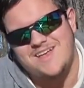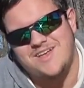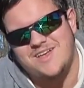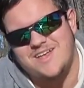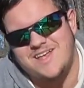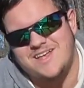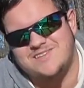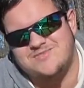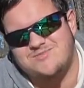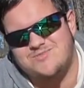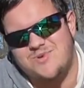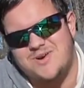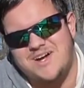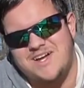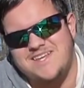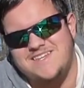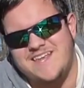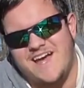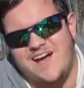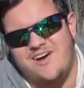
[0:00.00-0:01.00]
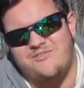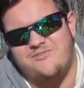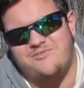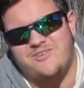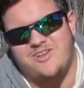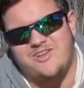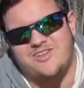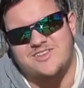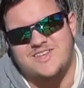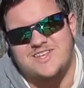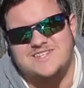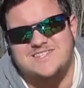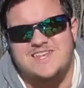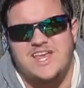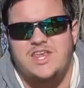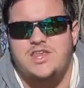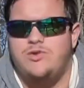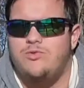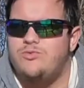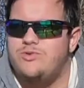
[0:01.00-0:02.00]
is one downfall of this.
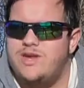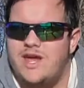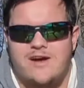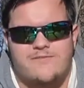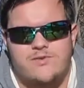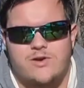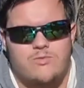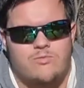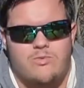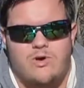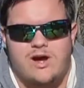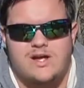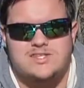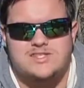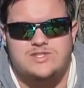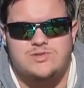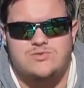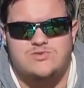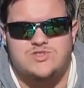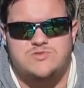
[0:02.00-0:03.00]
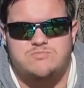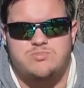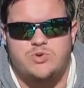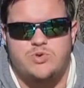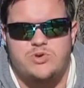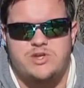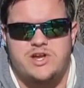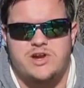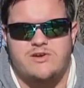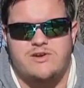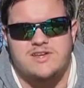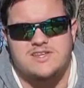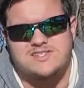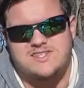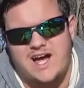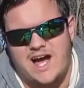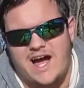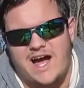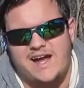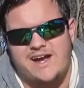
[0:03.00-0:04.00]
You never want to spool your
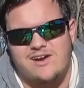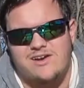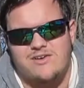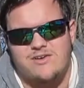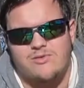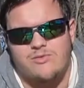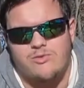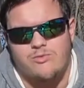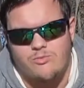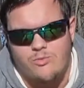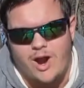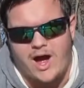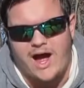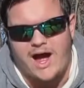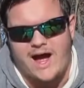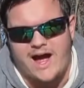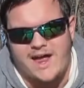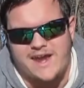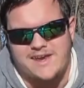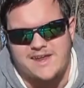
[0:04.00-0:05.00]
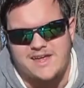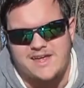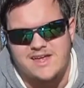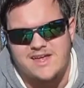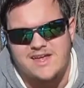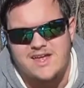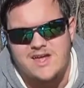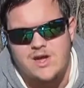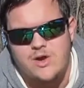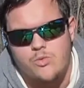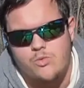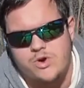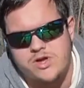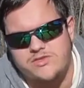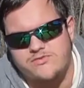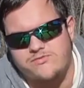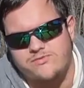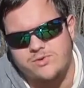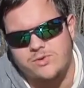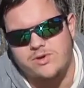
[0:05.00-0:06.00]
entire rod
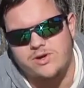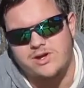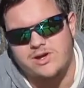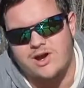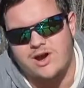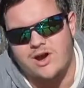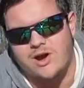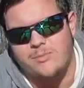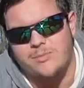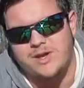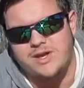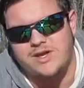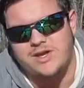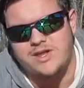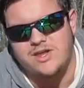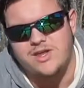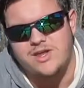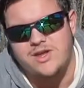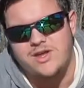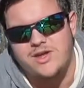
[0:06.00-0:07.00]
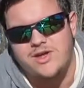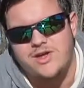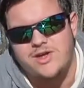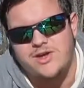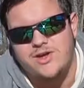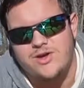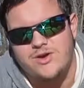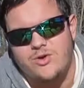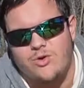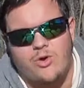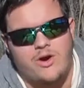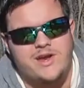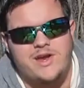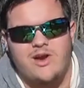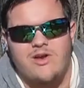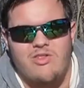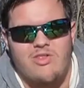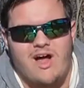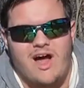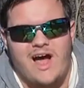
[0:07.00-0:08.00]
with fluorocarbon, or
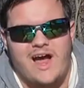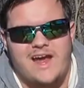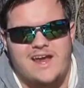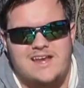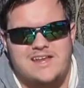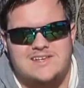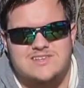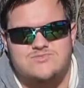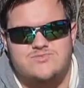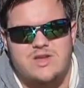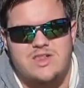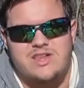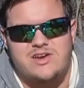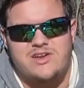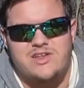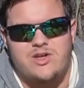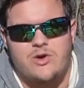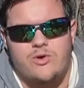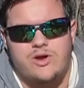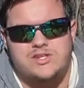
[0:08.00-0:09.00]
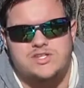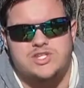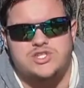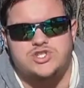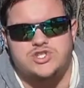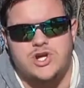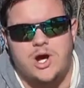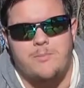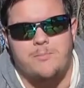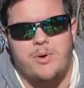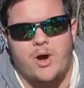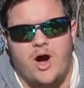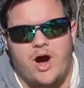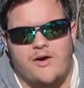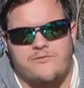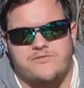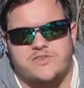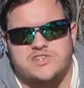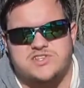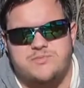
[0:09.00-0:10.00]
your line is literally going to jump
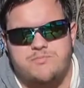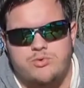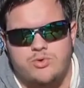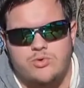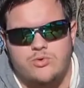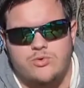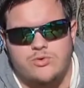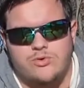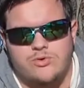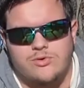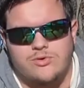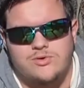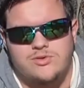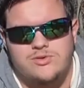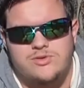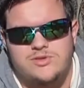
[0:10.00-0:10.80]
off the spool.